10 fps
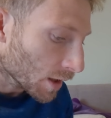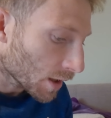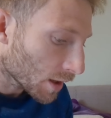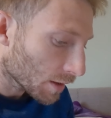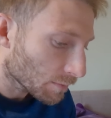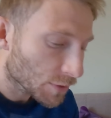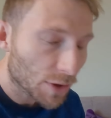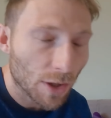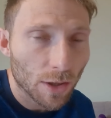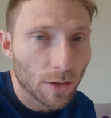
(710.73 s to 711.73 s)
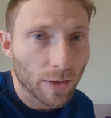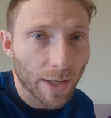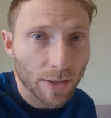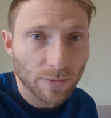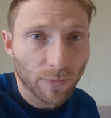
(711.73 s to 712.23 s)
So
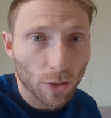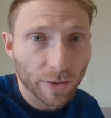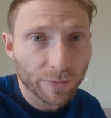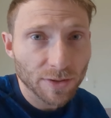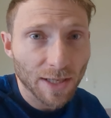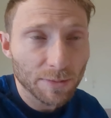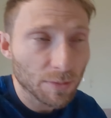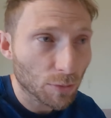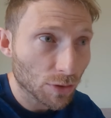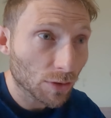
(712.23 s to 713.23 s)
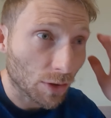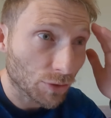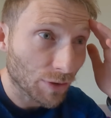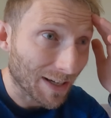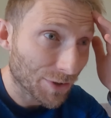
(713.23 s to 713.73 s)
yeah, there's 4 different types of muscle
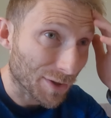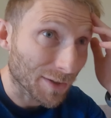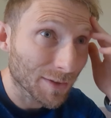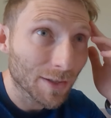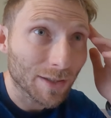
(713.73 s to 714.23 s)
contraction,